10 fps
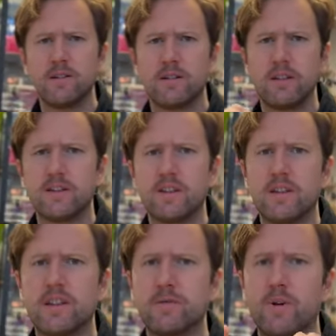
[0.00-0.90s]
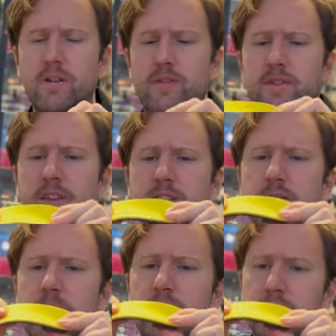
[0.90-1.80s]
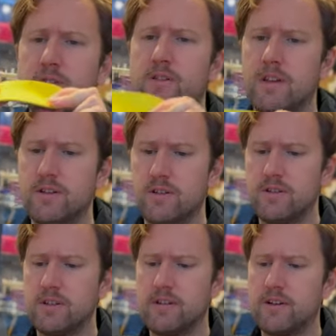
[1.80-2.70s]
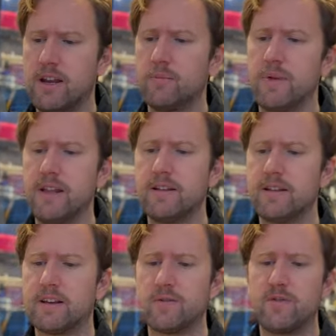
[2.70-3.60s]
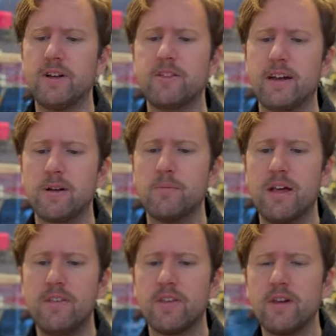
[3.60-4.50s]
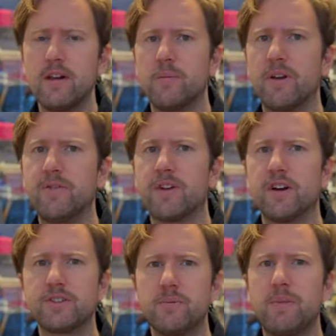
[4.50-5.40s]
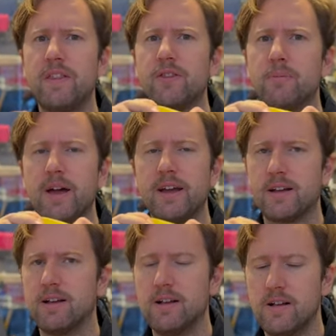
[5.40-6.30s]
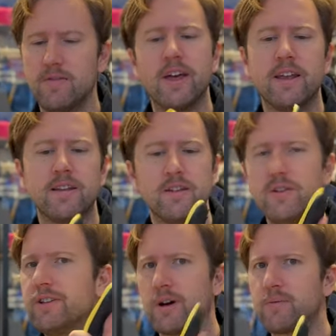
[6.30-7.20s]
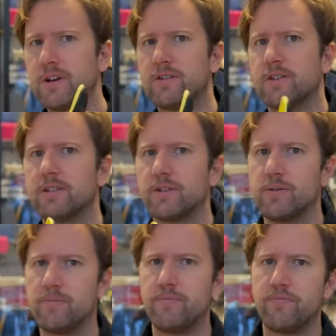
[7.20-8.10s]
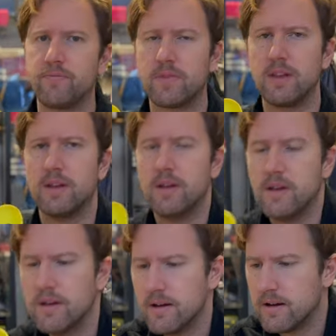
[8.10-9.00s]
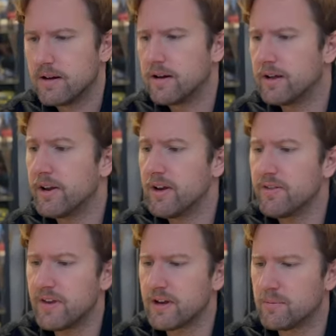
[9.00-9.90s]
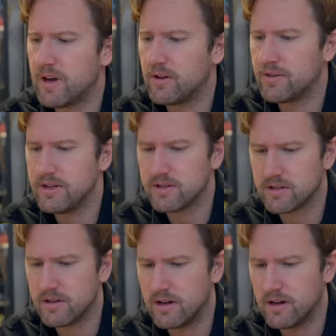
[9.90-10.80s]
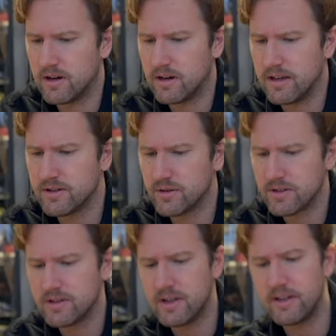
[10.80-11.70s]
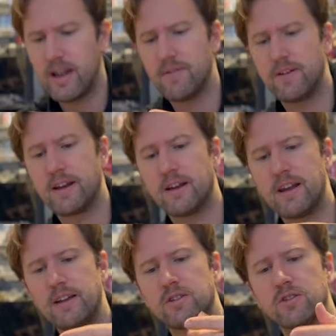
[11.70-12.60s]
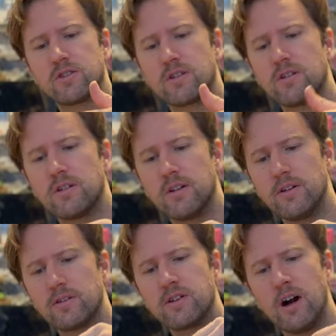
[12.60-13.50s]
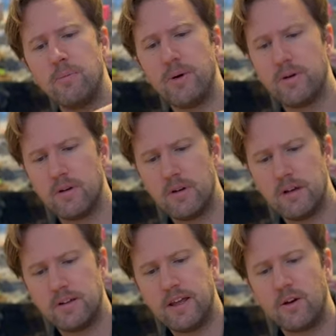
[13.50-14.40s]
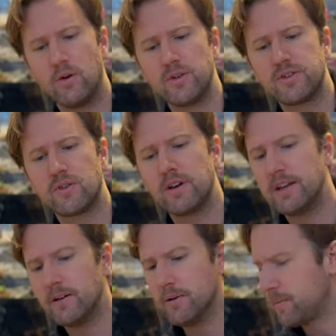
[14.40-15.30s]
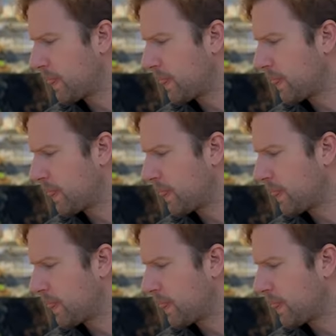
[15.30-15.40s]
That's one of the things about a good insole, is that you cannot bend it. Like the front I can bend, but if you can also bend the back, then you need to upgrade your insole. Another thing about these insoles is that they have like a nice little cup that holds your heel